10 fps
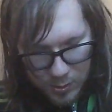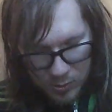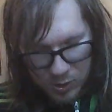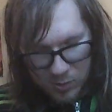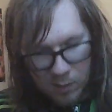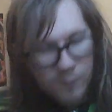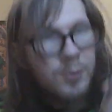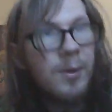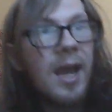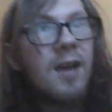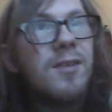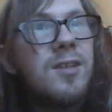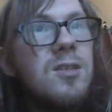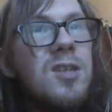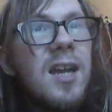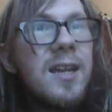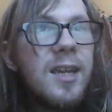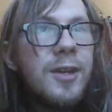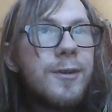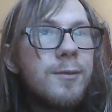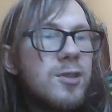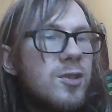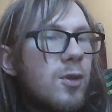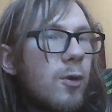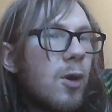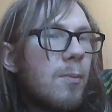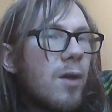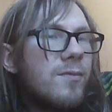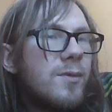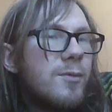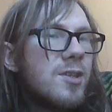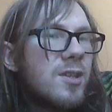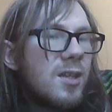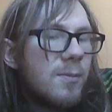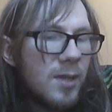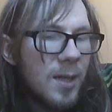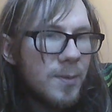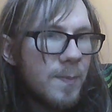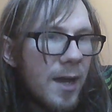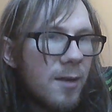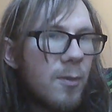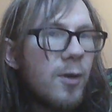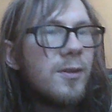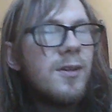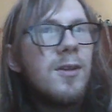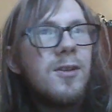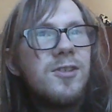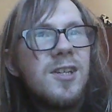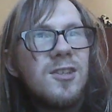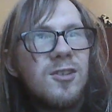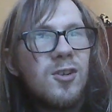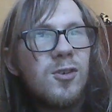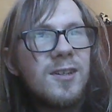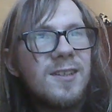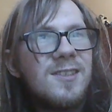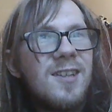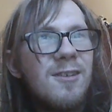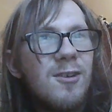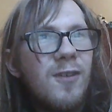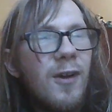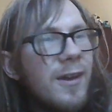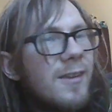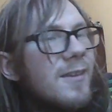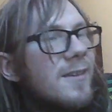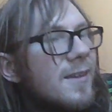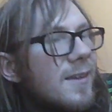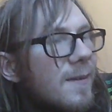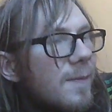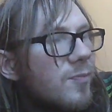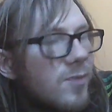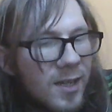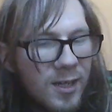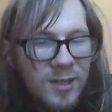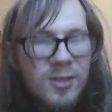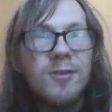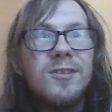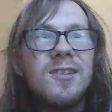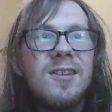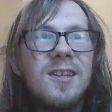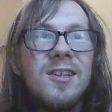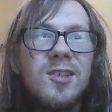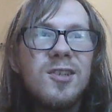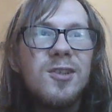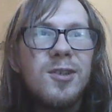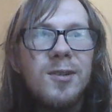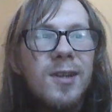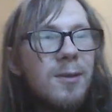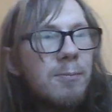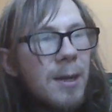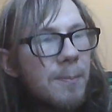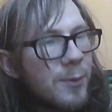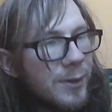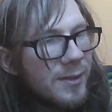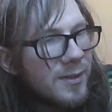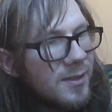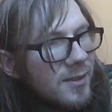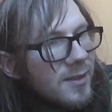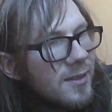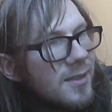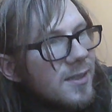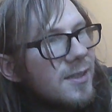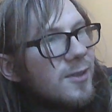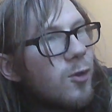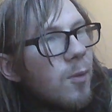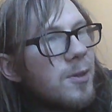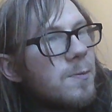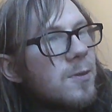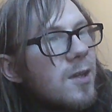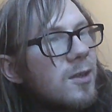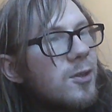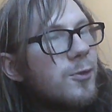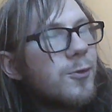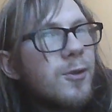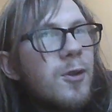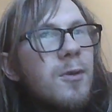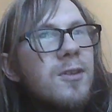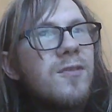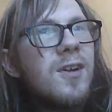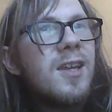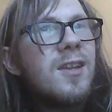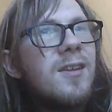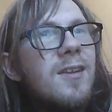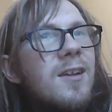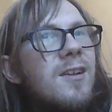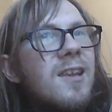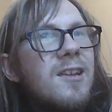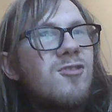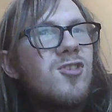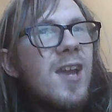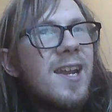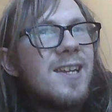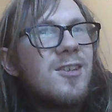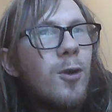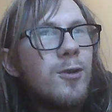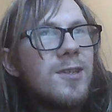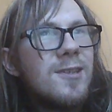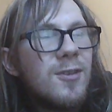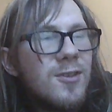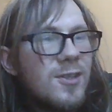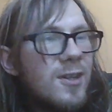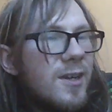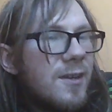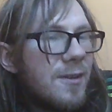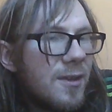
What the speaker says: So, obviously we have Digi-Egg here, which is Dokomon, which I think becomes Patamon. Jesus Christ, it's terrifying. And it turns into this cute little bad boy. Normally supposed to get cuter. I don't know what the fucking, like, jelly tot is up the side.